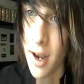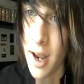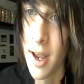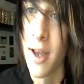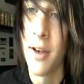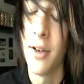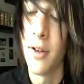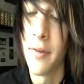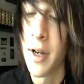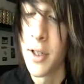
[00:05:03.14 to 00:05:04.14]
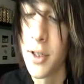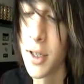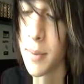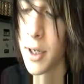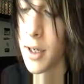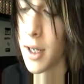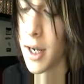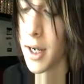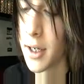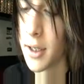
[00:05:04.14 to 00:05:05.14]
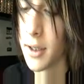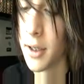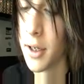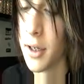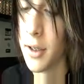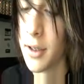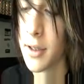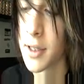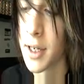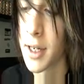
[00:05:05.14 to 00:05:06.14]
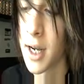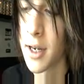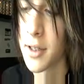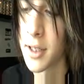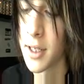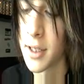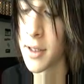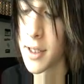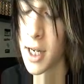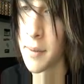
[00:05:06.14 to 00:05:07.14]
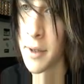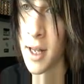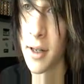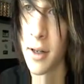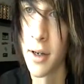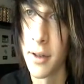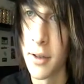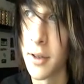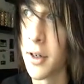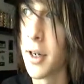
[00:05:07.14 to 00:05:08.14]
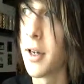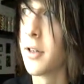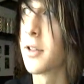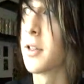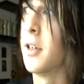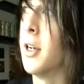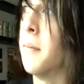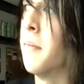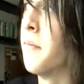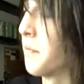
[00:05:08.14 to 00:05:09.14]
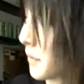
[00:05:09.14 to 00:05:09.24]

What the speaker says: and you'll eventually be, like, good, because, like, honestly, it didn't take me that long to learn how to scream.